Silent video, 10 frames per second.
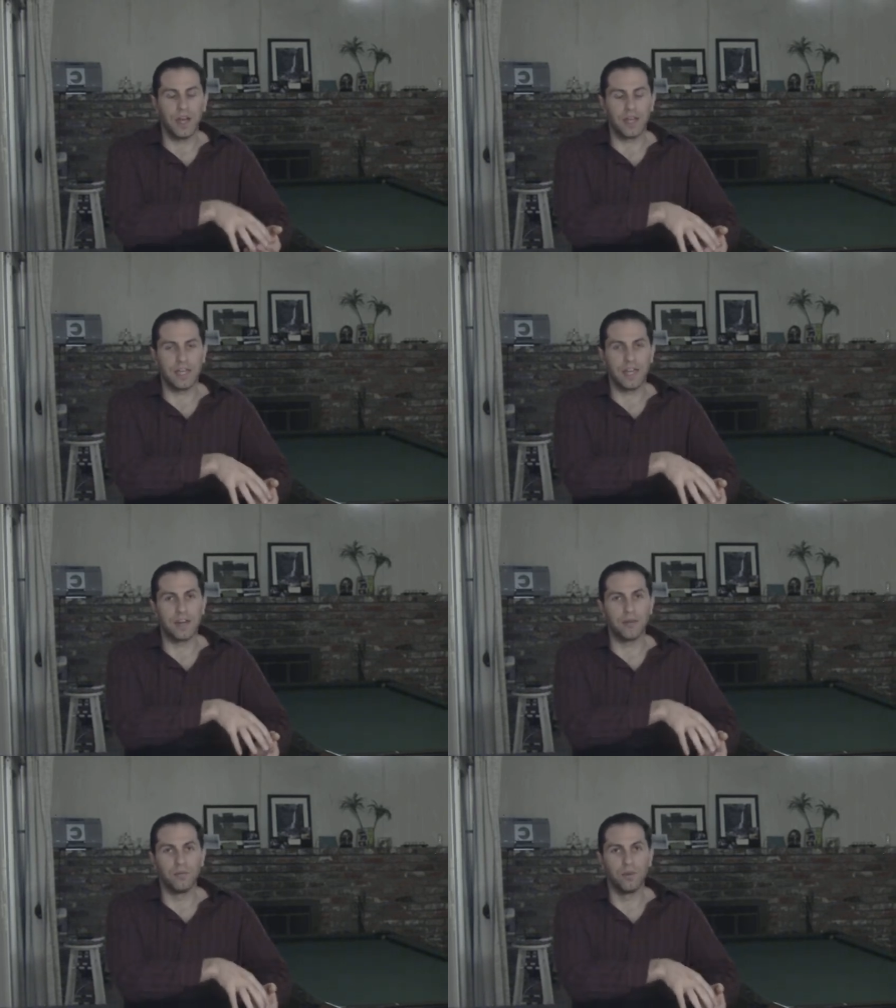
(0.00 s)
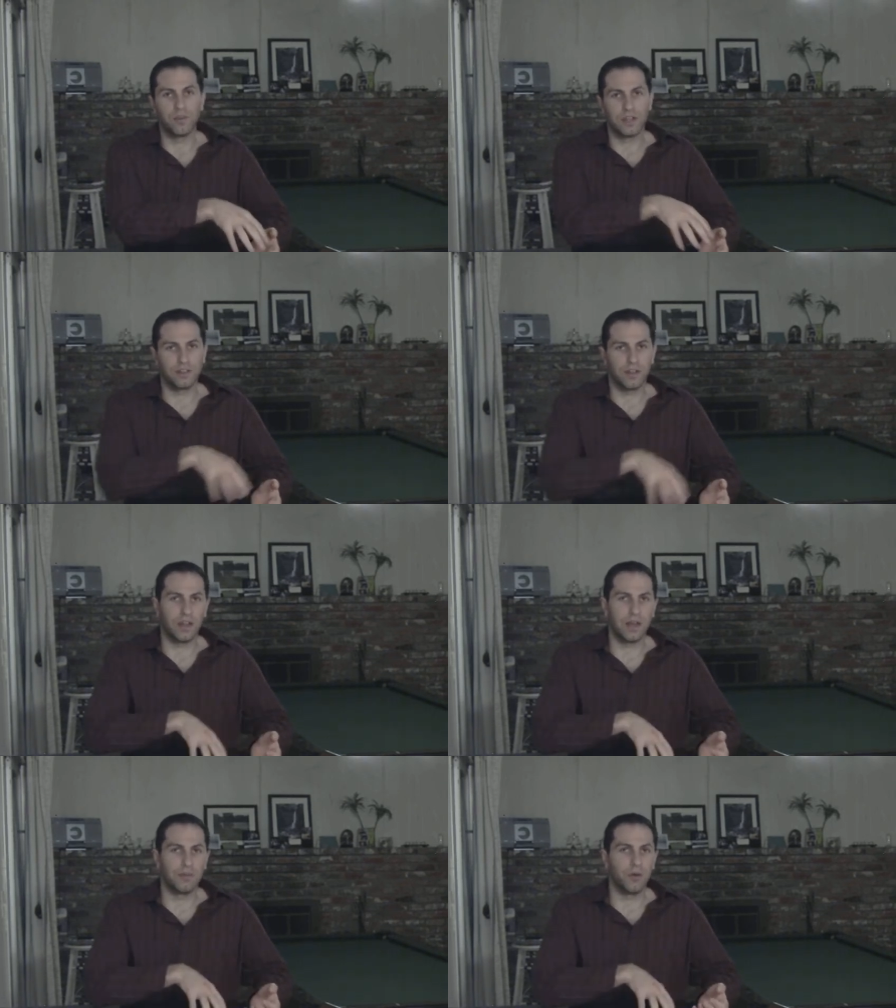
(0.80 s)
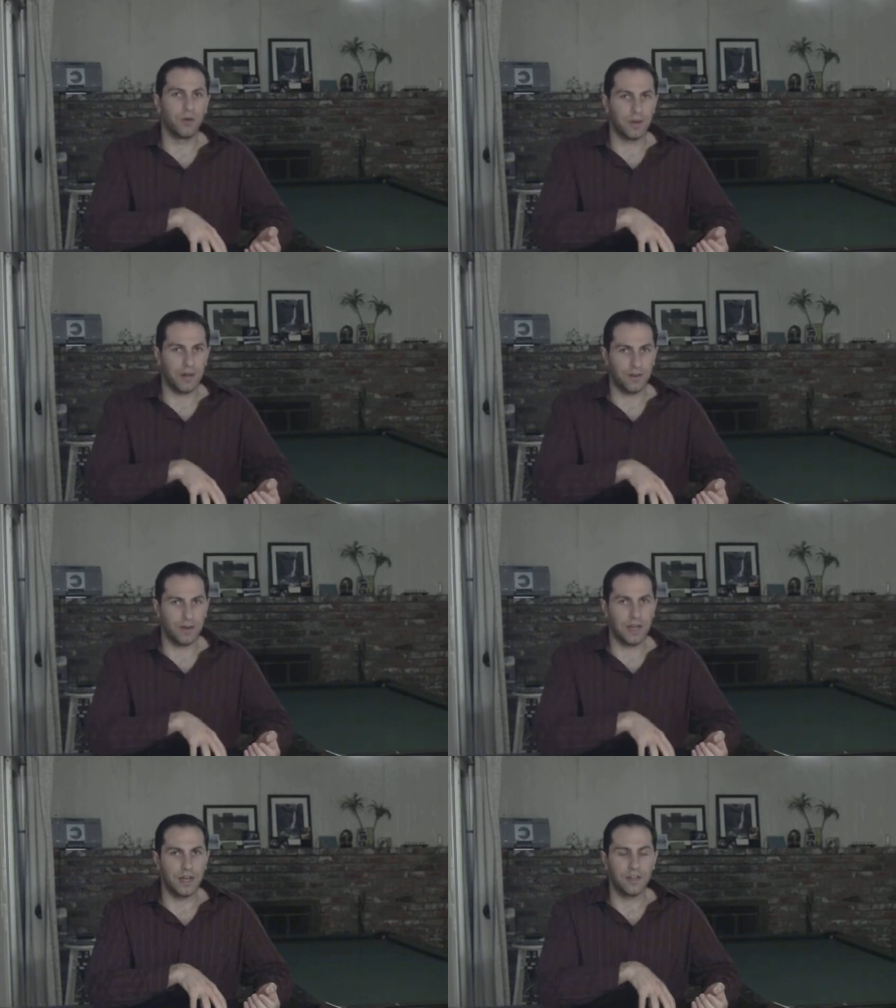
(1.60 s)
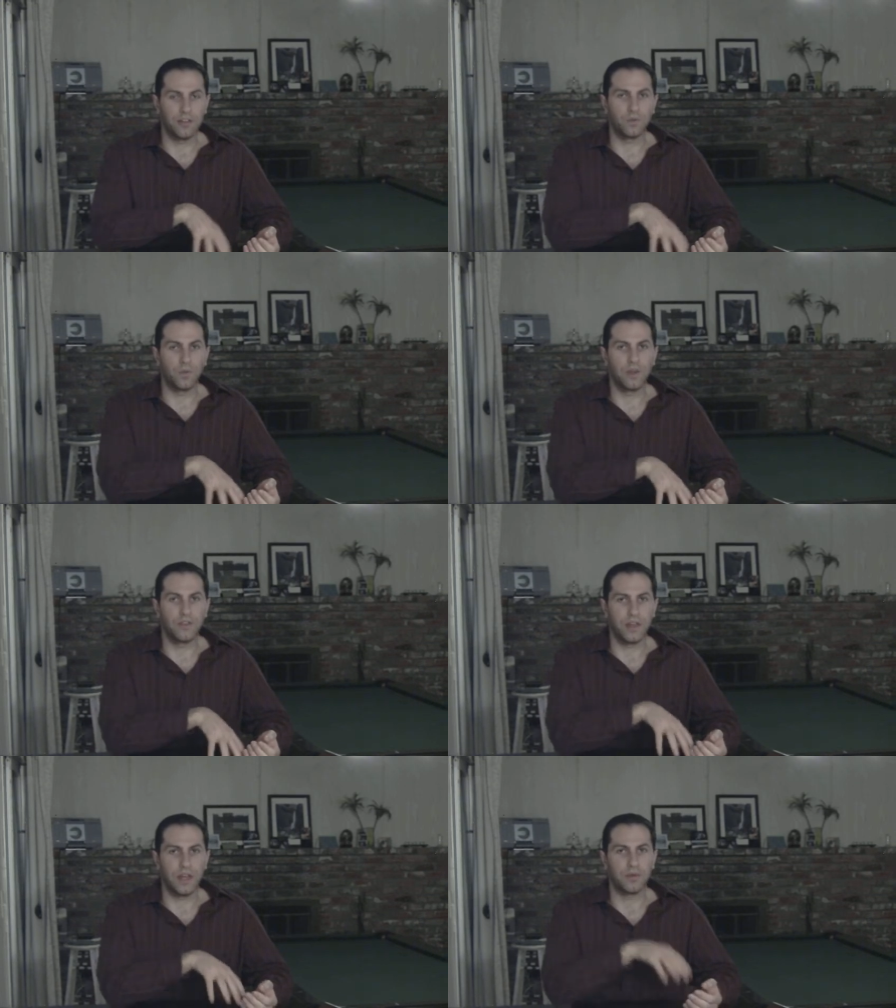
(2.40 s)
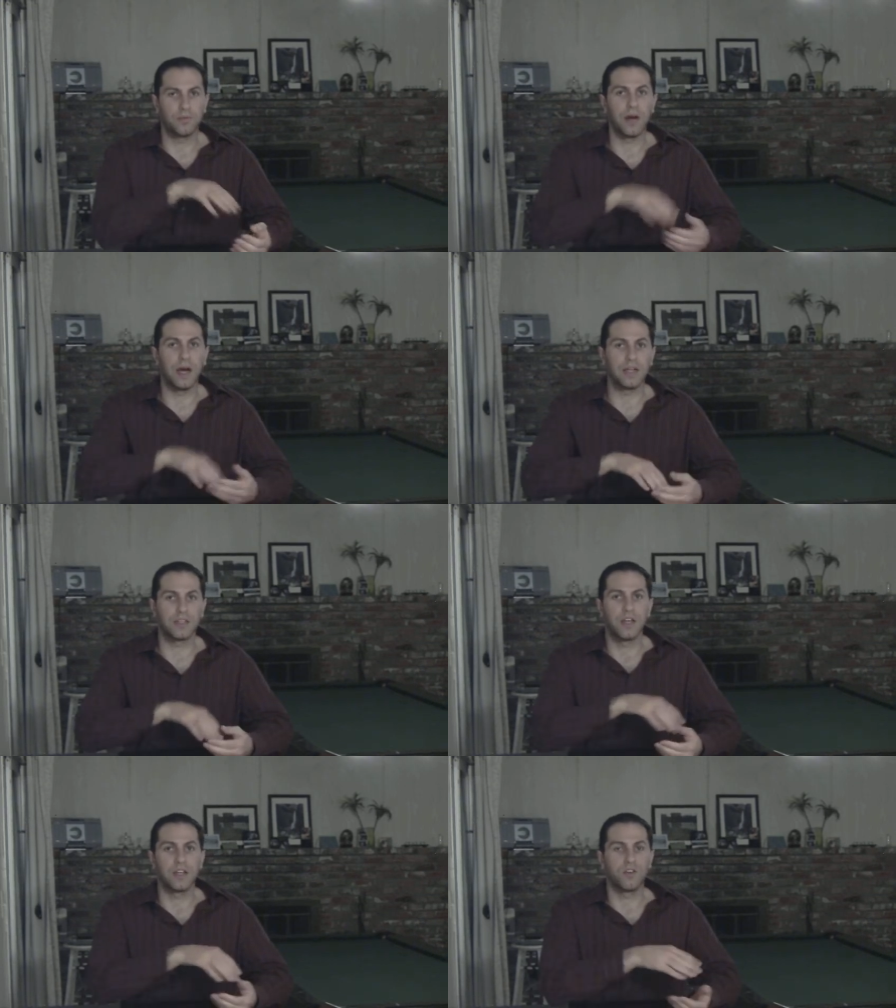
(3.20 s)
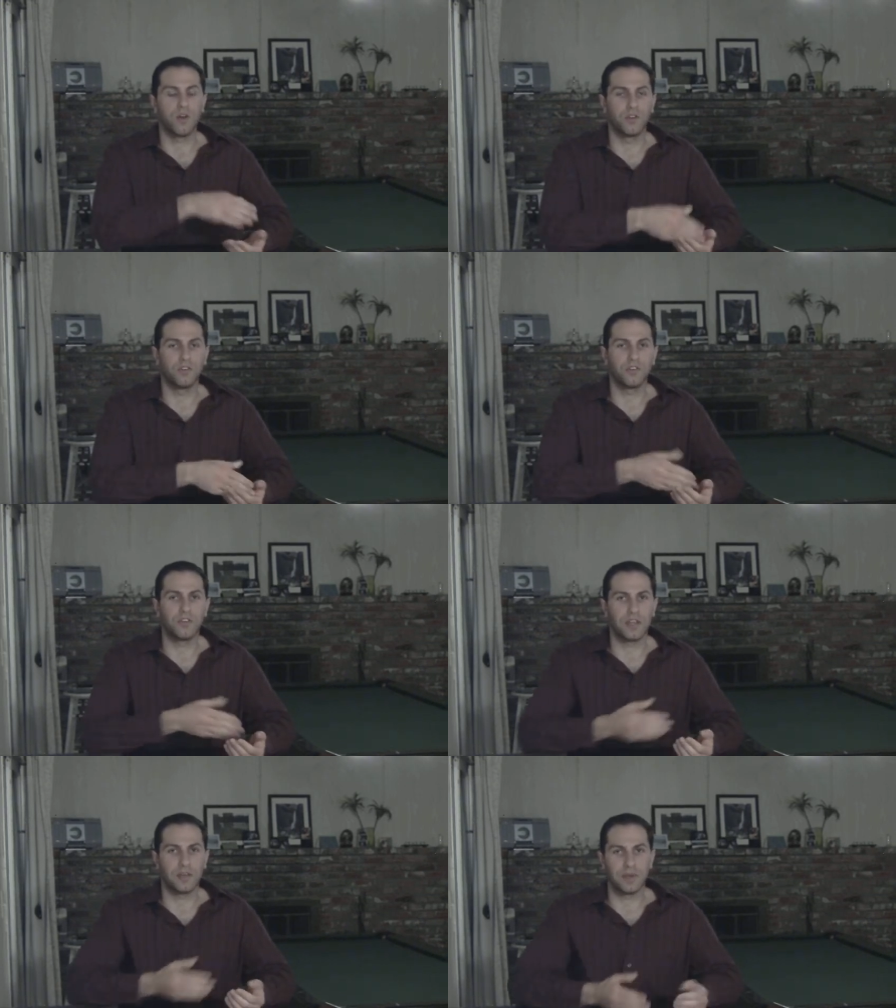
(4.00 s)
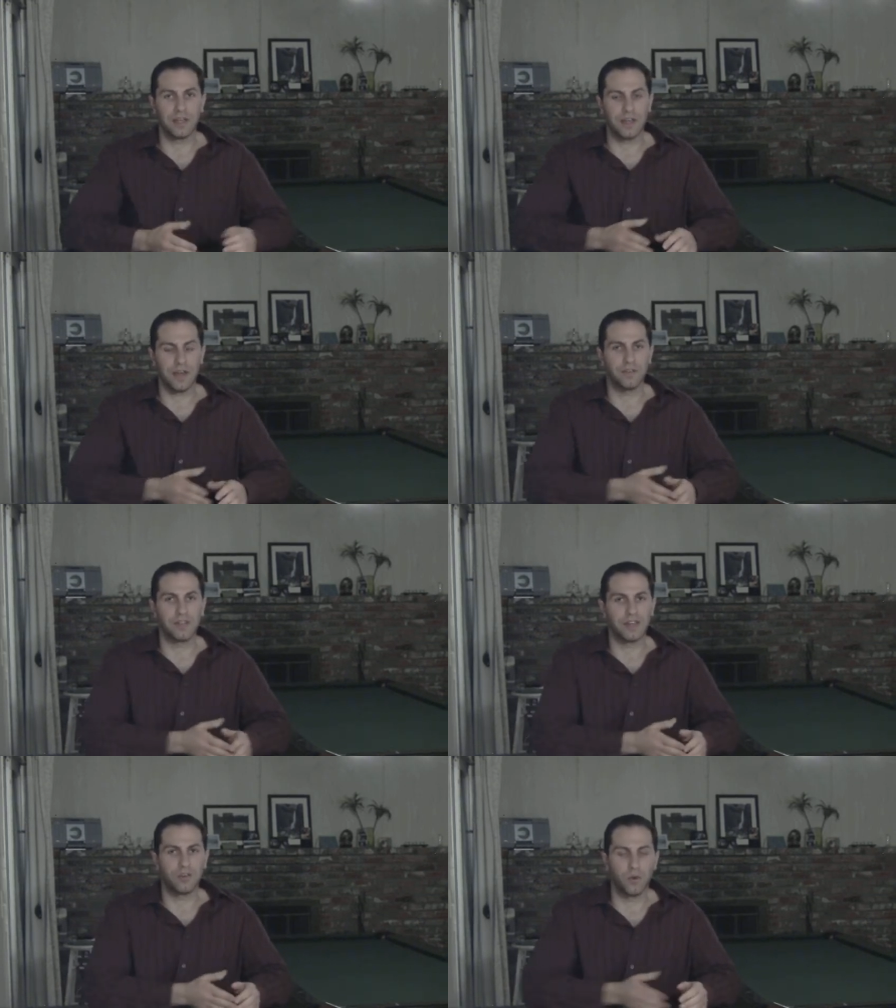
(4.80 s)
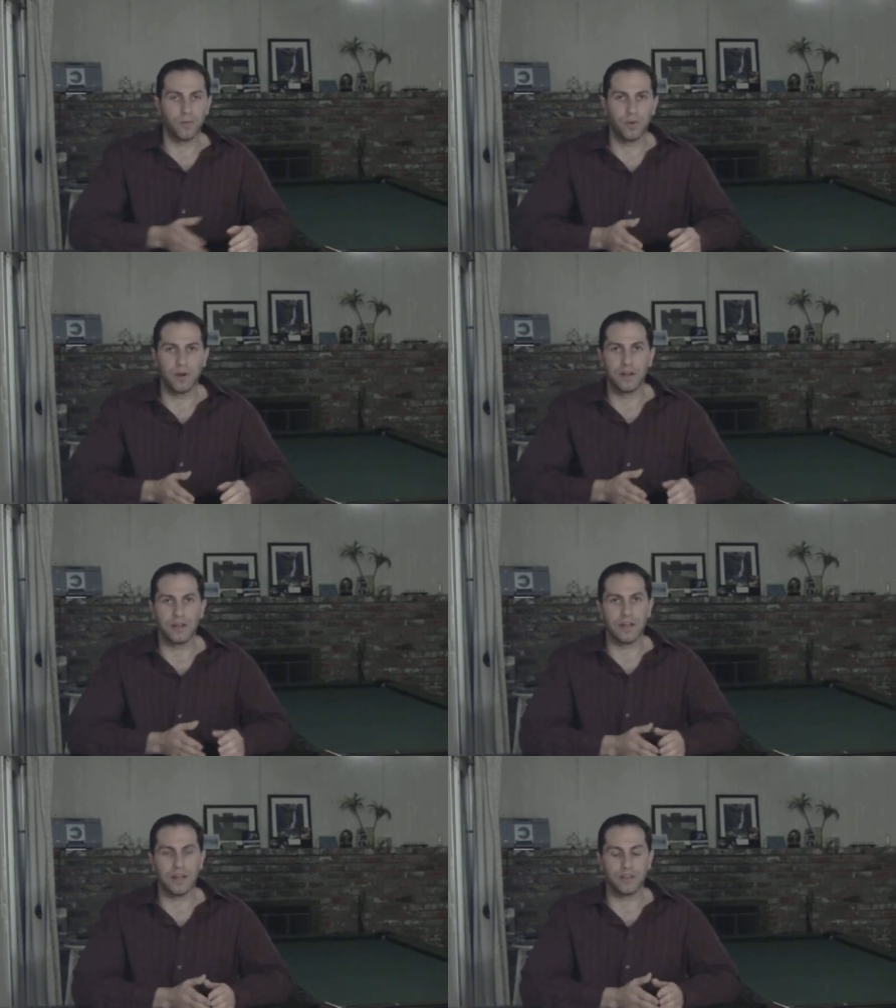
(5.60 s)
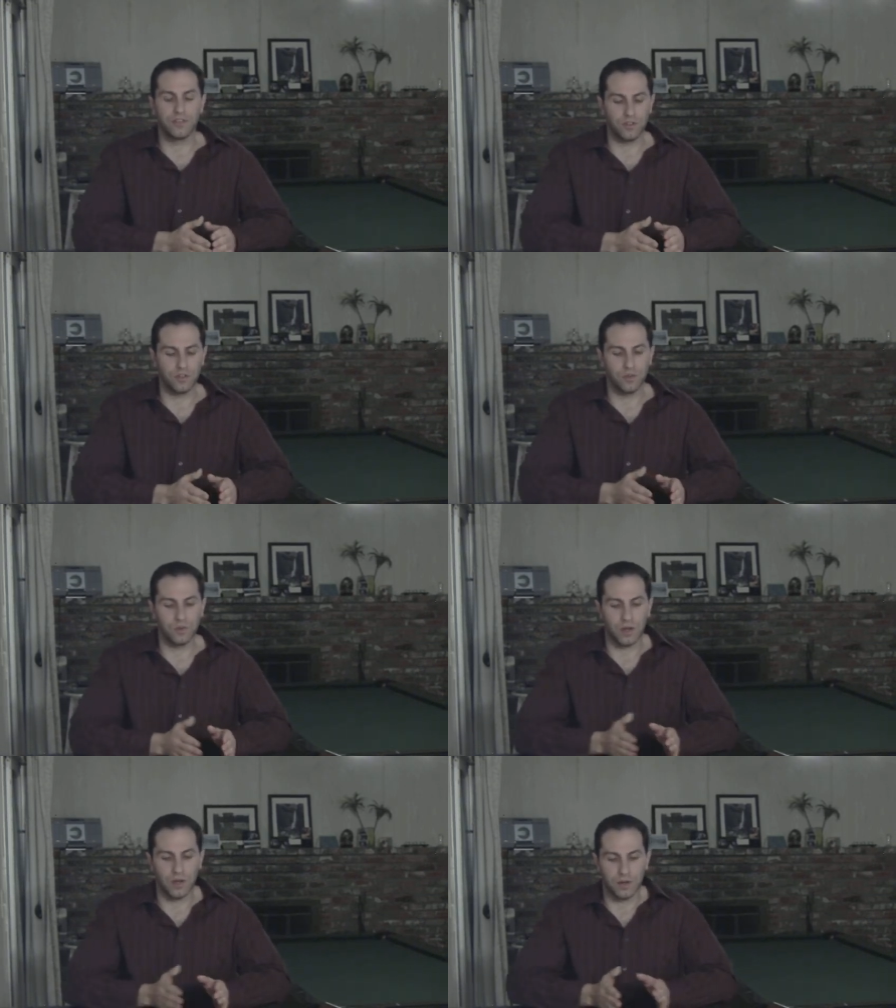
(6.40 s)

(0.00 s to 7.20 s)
Again, moving into the light bulb area is one thing, but you're also seeing it being heavily incorporated into